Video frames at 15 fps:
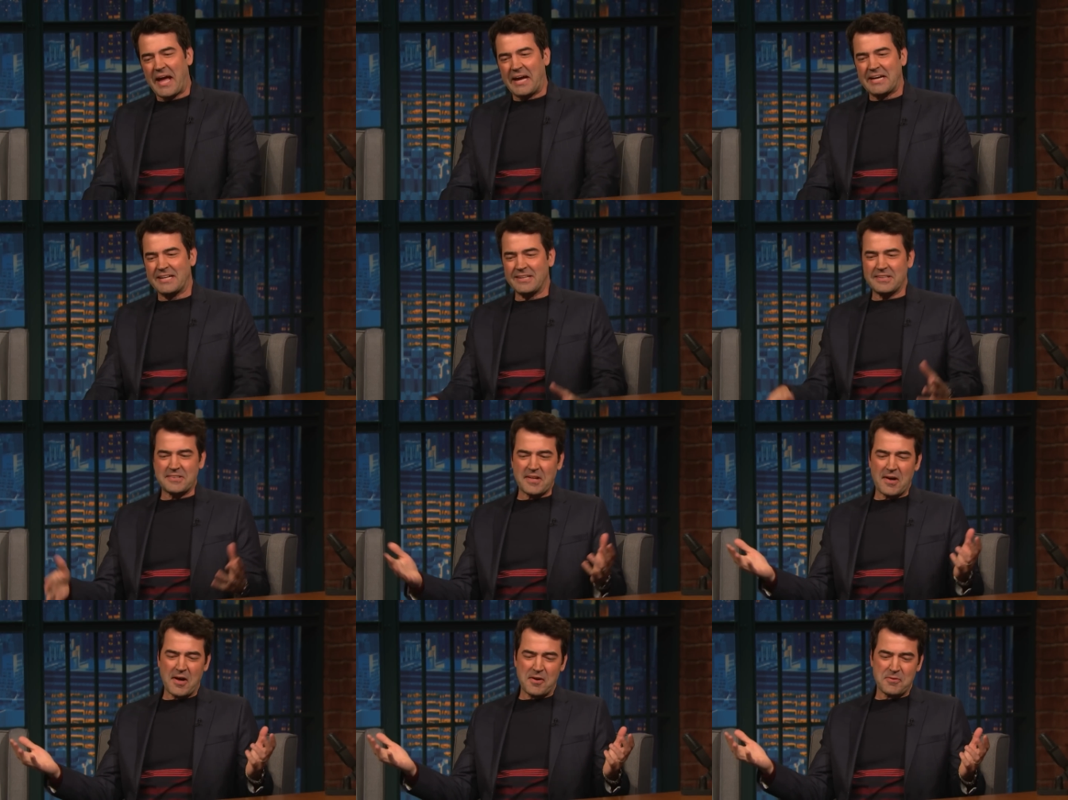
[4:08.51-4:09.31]
and
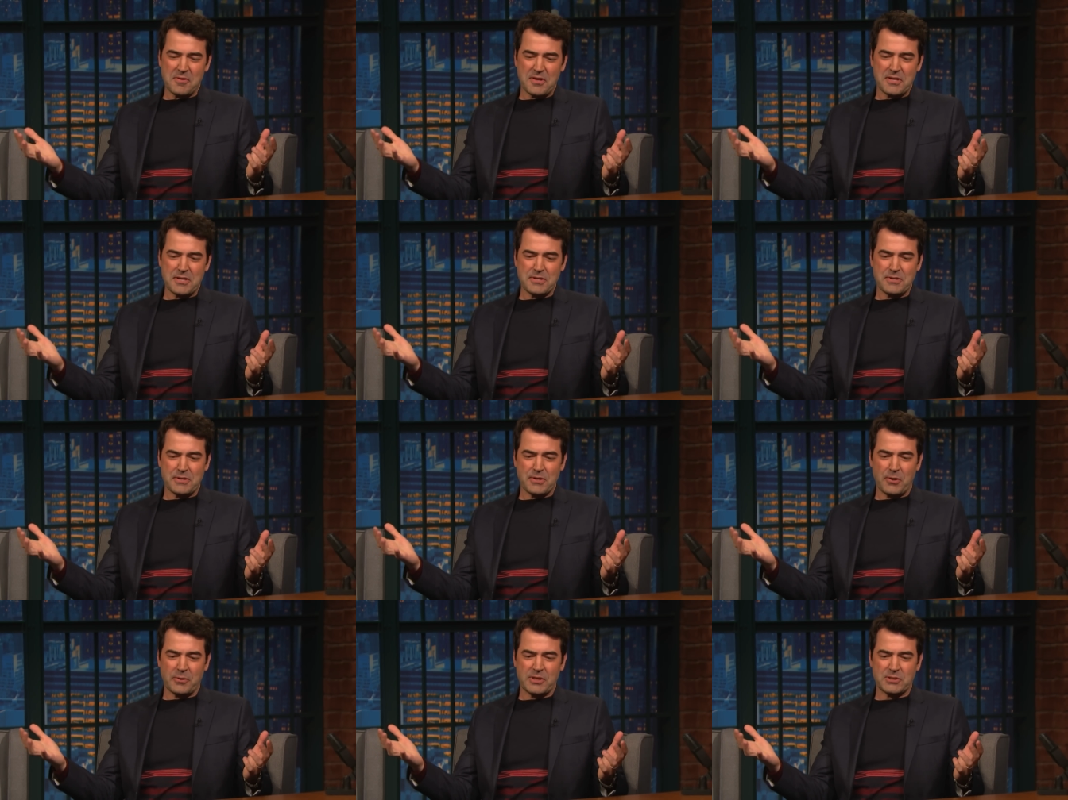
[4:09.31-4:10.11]
uh, he, you
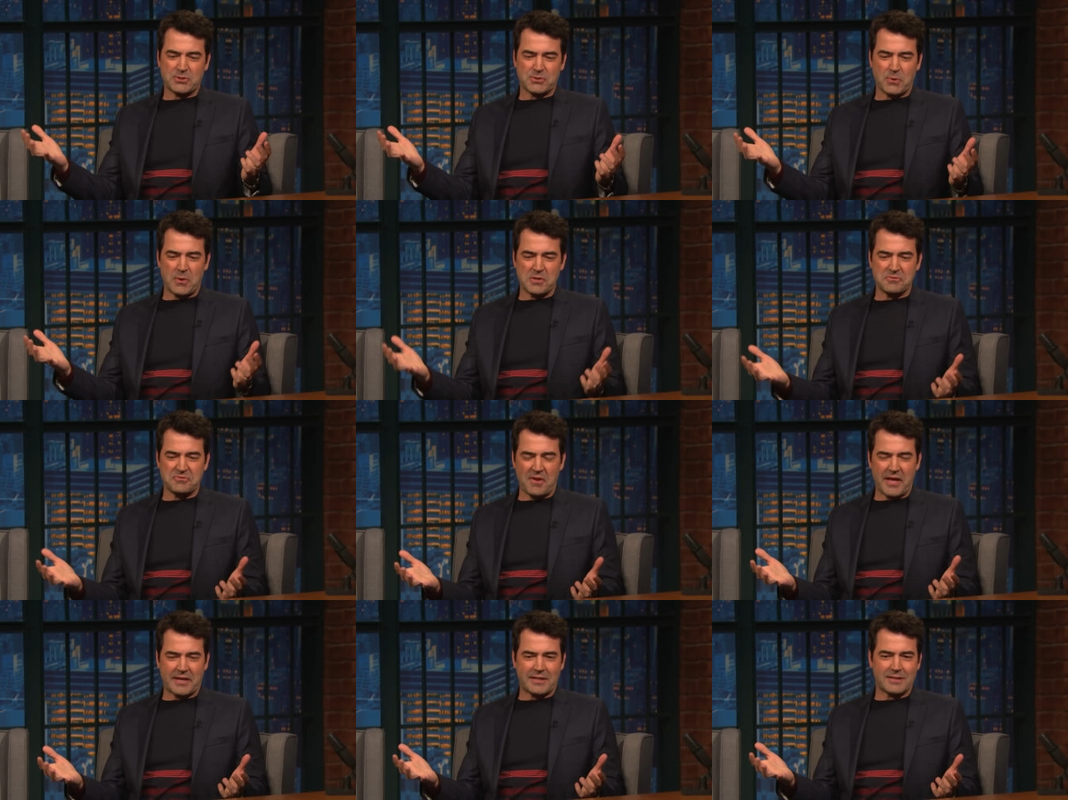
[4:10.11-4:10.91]
know, he's sort of
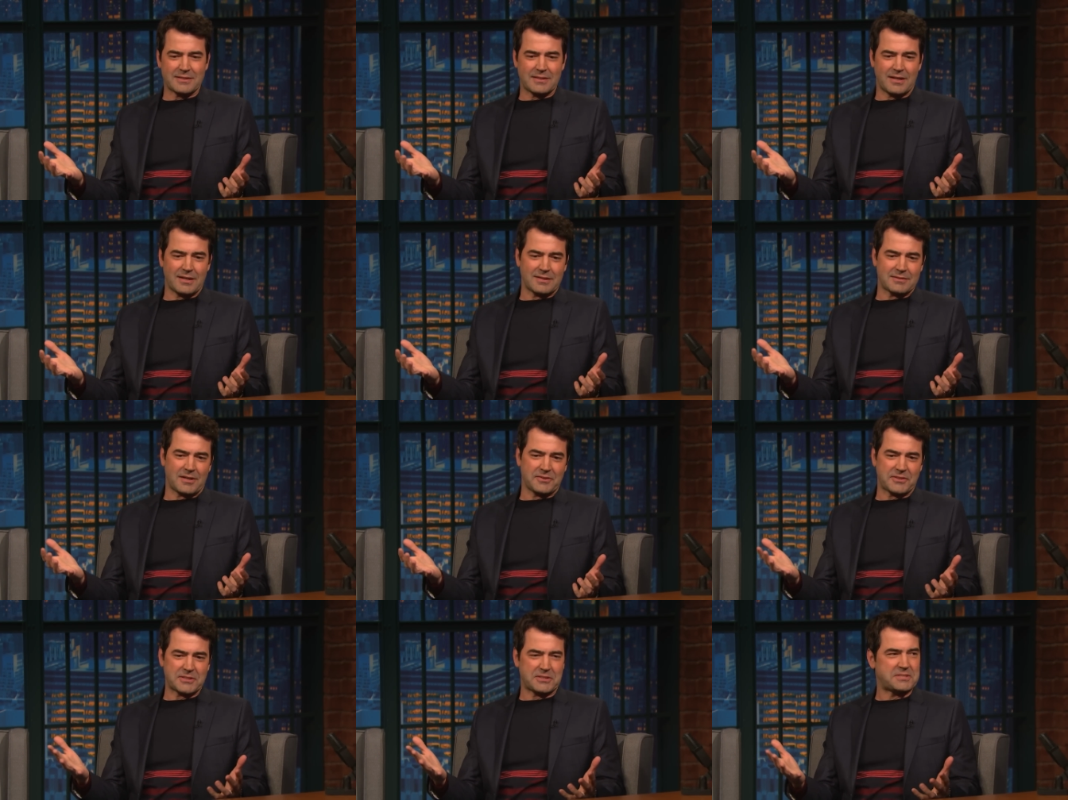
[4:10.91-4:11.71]
like a, a
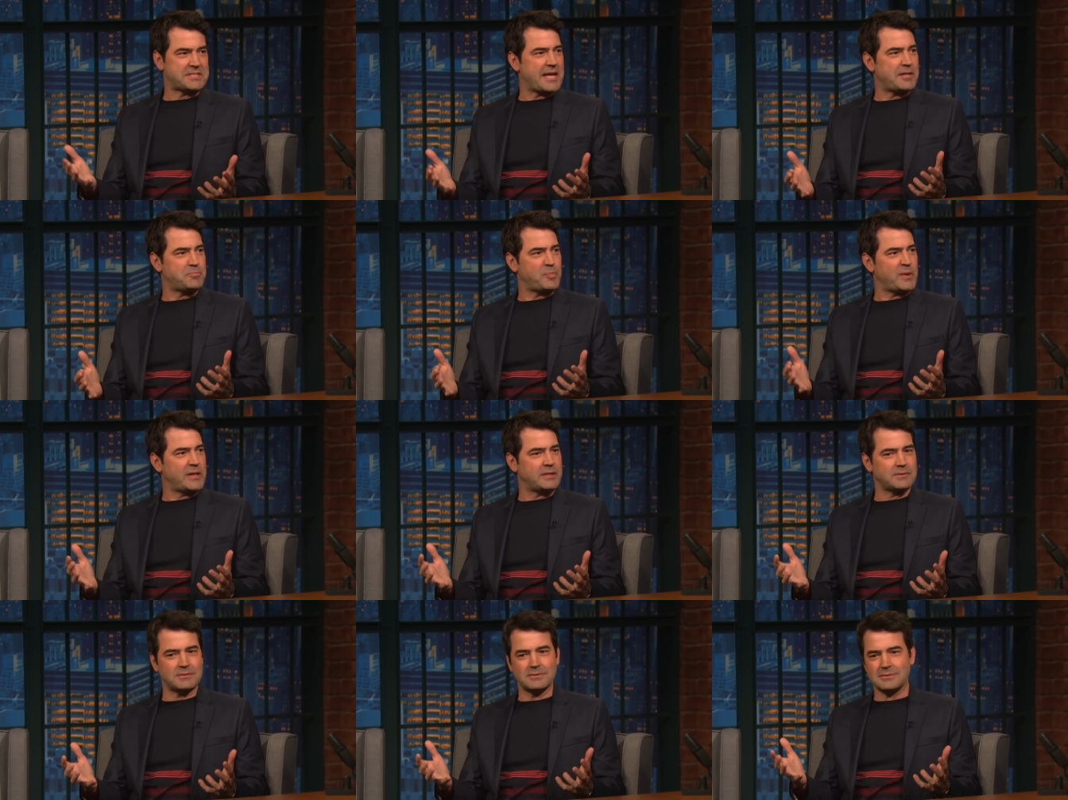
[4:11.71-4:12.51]
this
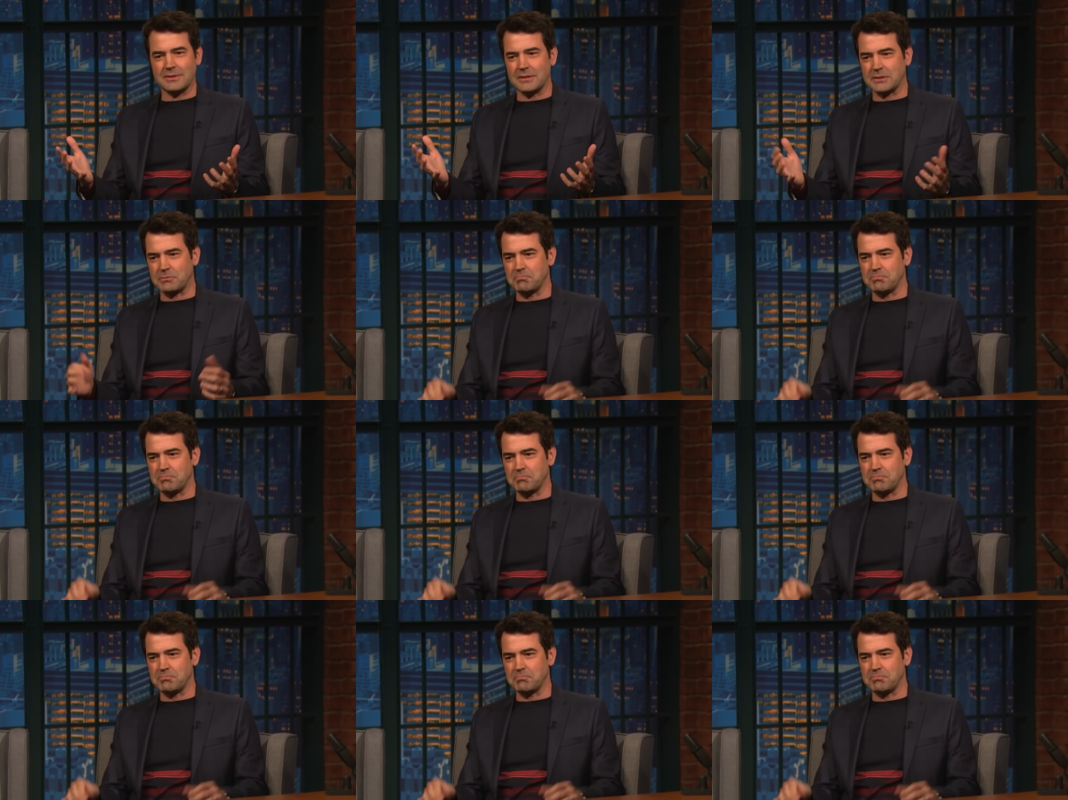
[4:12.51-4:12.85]
deadbeat you know,